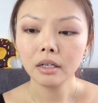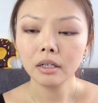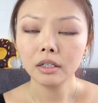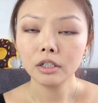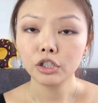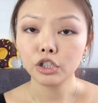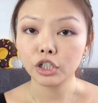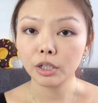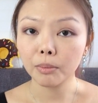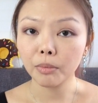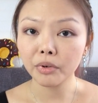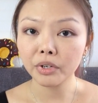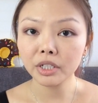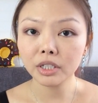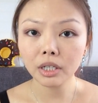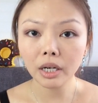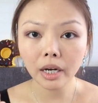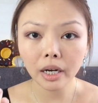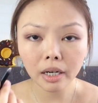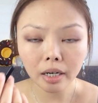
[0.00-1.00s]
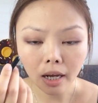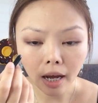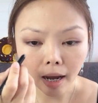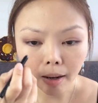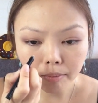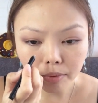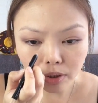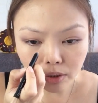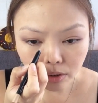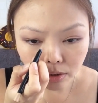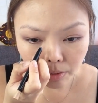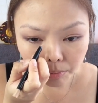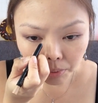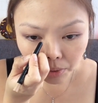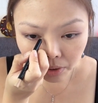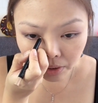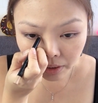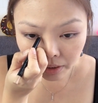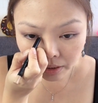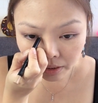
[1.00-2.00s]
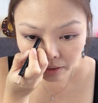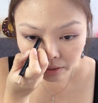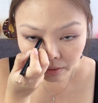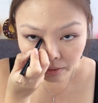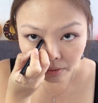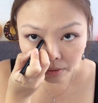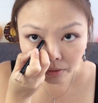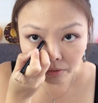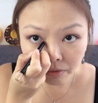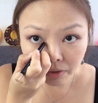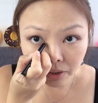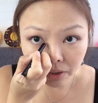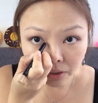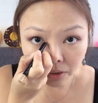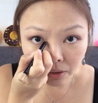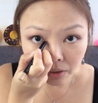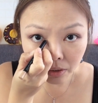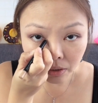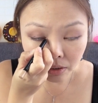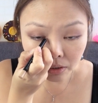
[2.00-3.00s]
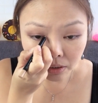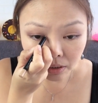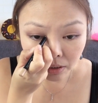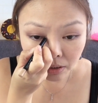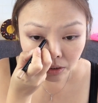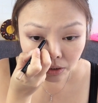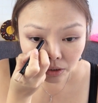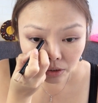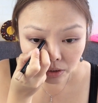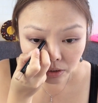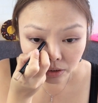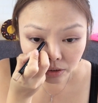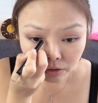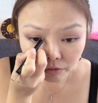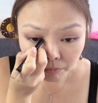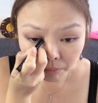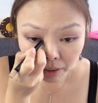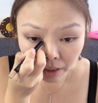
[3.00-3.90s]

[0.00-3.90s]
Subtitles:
shimmery shade, I'm just gonna put it over here on the inner corners of my